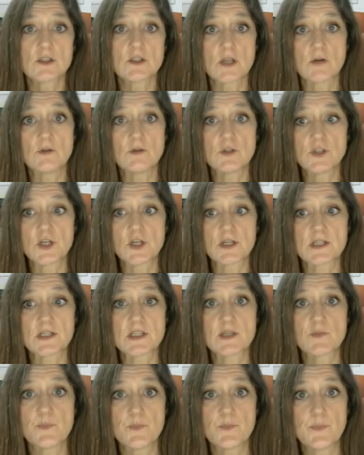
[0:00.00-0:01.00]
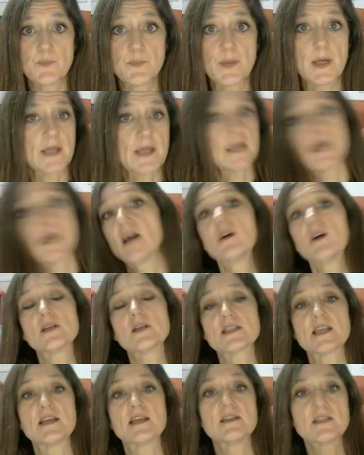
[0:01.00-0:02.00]
Don't just pick out
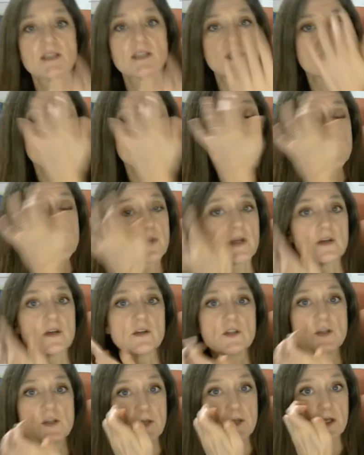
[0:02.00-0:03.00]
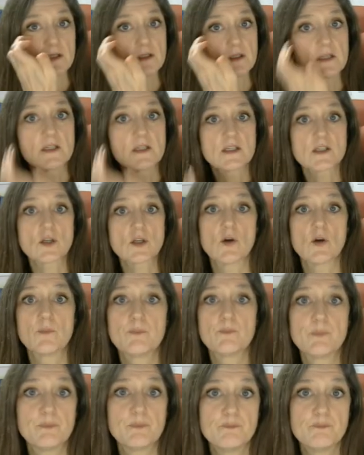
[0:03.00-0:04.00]
a sentence because you think that it's got
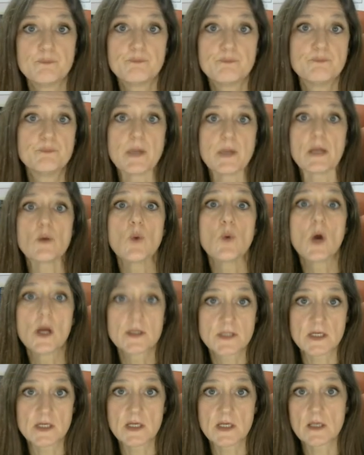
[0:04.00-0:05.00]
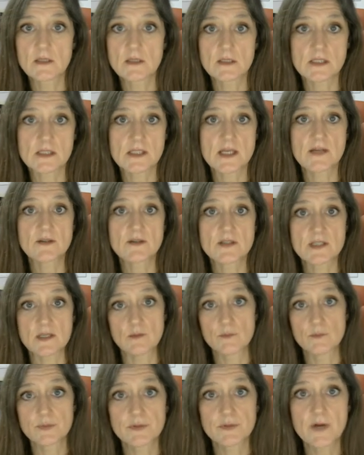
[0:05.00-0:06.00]
a big word in it that sounds
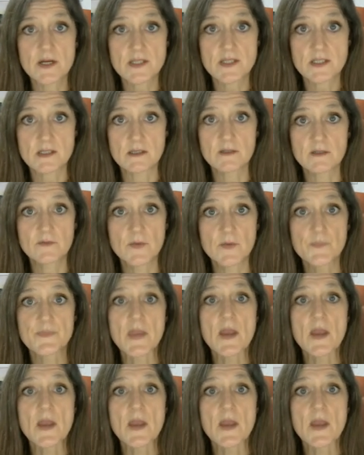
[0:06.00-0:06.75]
impressive.